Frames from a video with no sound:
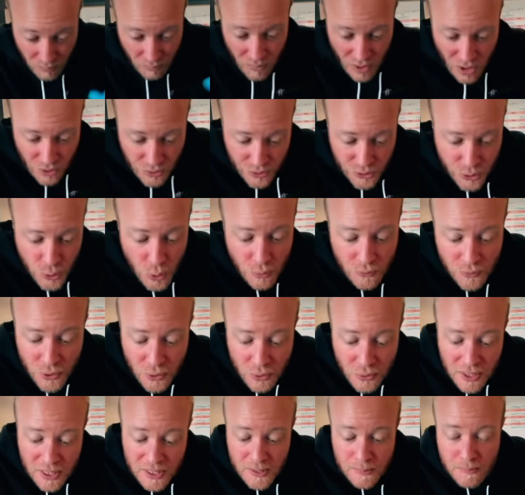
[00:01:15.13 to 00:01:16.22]
So if you're
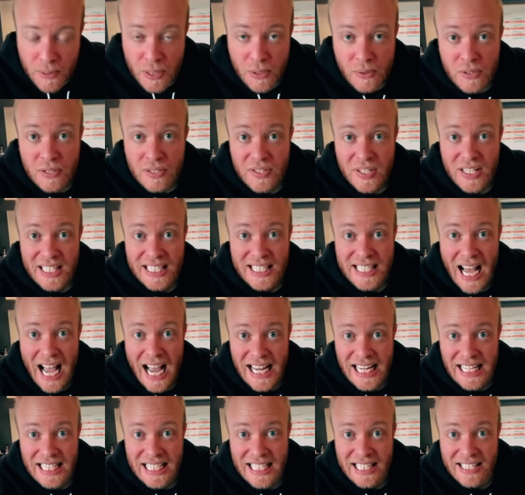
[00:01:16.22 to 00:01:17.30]
experiencing
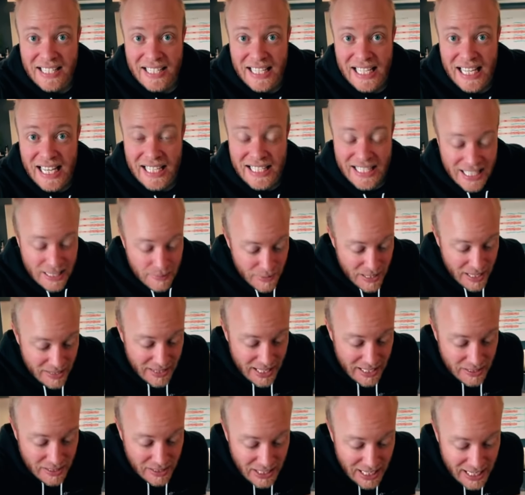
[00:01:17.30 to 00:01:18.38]
tightness in the IT band,
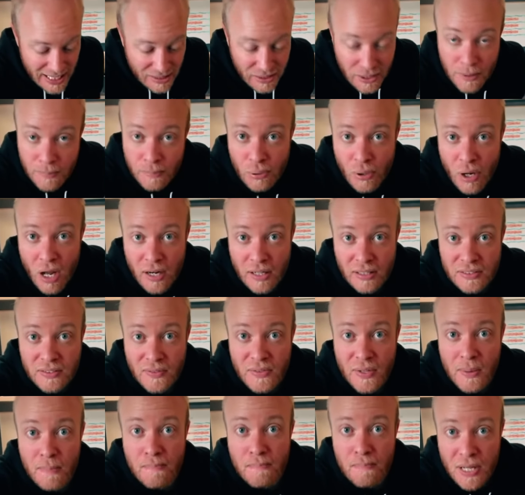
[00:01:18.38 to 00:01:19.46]
that's likely a product of
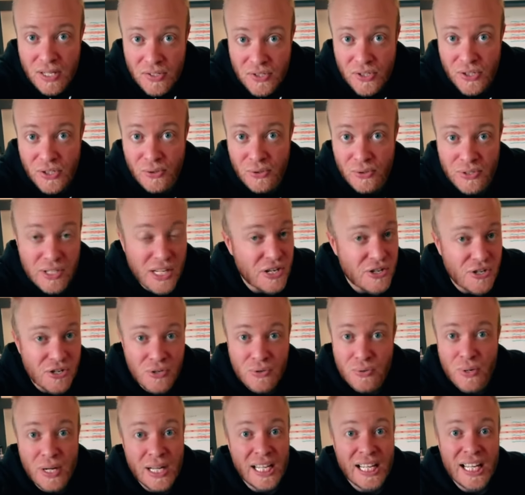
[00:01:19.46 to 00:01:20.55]
the muscular
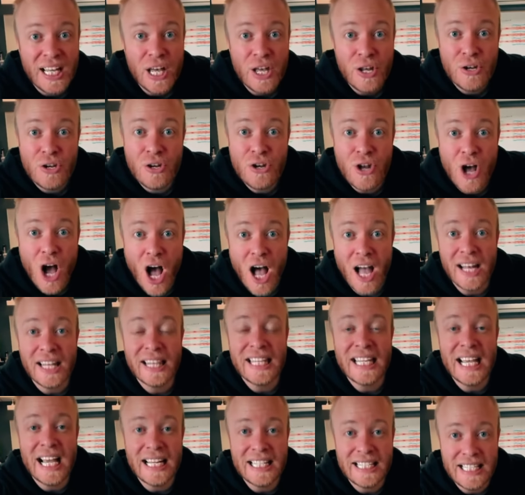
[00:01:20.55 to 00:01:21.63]
tissue, not
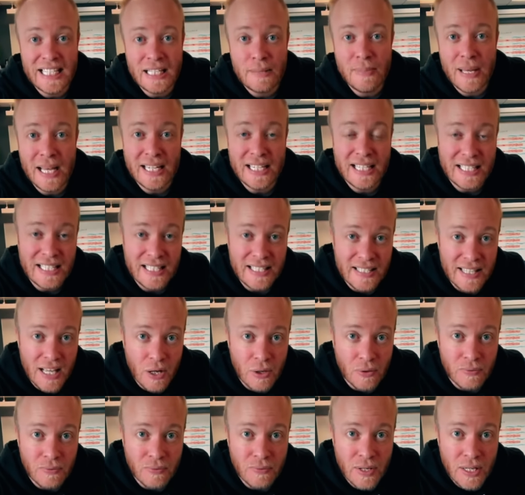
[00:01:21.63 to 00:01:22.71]
the IT band
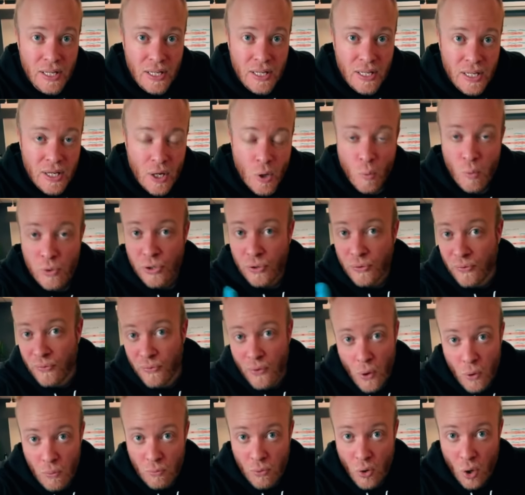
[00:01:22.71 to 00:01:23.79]
itself. When you're
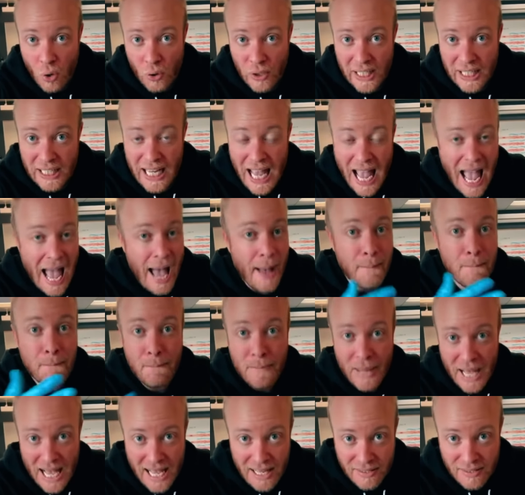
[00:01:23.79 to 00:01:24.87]
foam rolling, at
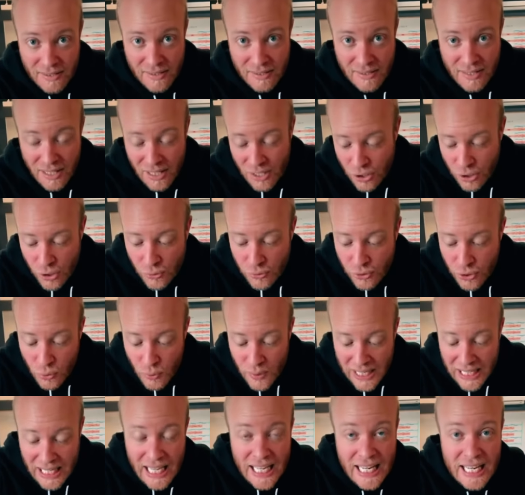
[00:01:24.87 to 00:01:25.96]
best, you're
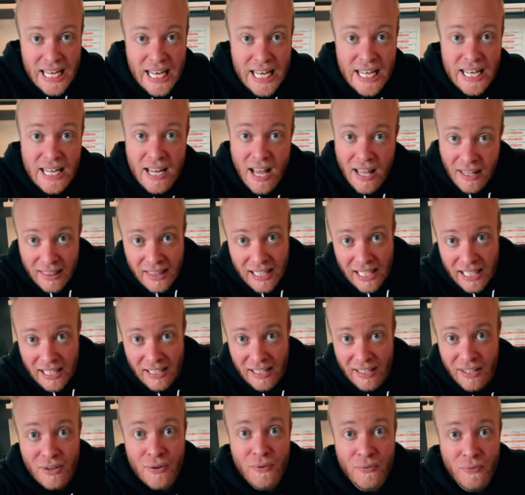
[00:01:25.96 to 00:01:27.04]
doing nothing
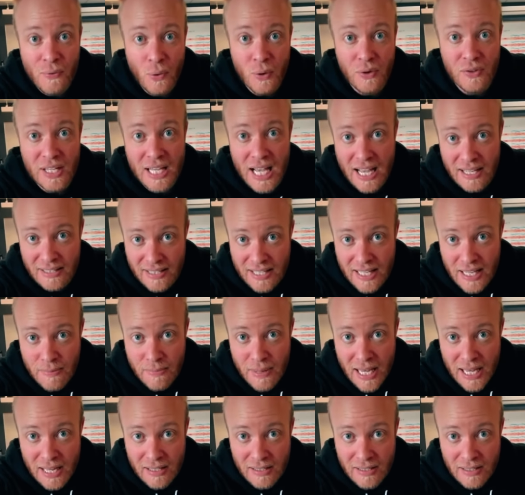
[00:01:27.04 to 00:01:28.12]
for the IT
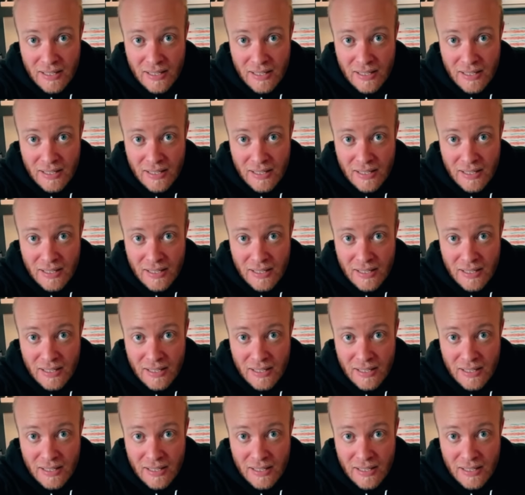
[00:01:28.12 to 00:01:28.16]
band.